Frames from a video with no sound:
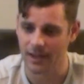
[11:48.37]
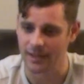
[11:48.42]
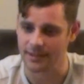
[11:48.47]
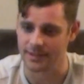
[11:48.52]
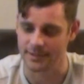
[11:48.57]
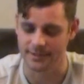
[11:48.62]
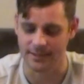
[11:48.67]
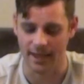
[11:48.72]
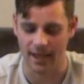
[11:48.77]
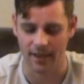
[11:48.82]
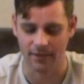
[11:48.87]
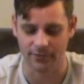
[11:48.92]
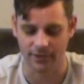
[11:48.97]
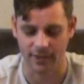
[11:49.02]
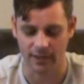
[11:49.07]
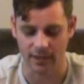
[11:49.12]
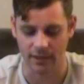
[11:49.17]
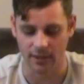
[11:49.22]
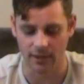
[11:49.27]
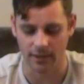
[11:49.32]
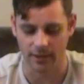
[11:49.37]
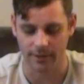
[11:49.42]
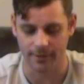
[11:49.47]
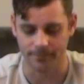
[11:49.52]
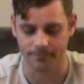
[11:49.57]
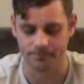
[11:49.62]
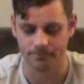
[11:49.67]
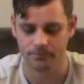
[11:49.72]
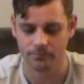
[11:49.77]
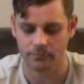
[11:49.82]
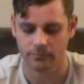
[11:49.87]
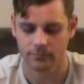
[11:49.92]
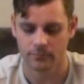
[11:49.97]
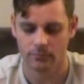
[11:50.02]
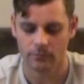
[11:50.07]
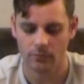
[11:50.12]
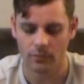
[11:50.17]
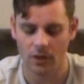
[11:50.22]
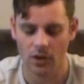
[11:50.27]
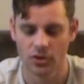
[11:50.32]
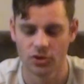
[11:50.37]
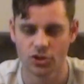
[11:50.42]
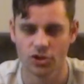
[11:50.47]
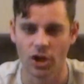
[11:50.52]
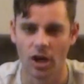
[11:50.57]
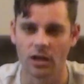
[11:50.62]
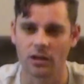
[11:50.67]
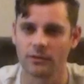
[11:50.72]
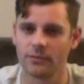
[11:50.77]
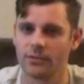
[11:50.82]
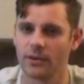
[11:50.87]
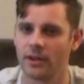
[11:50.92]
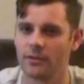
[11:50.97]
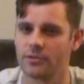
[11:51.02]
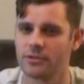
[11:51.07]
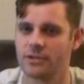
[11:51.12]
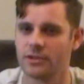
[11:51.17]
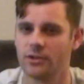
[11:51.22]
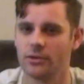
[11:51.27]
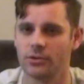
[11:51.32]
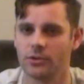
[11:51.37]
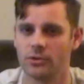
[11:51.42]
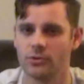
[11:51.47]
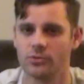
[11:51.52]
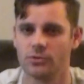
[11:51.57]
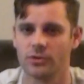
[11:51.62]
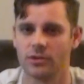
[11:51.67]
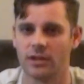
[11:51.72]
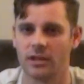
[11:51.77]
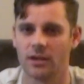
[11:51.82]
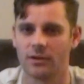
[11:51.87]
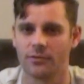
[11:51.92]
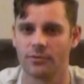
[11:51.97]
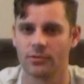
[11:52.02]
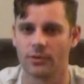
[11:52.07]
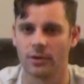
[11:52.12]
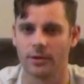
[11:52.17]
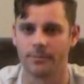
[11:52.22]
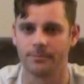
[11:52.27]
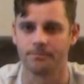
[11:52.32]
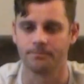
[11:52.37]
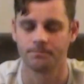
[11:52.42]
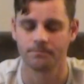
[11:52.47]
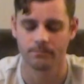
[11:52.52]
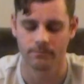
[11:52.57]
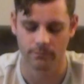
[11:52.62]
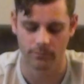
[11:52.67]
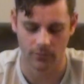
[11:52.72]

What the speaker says: It doesn't have any chocolate flavors that you'll usually get from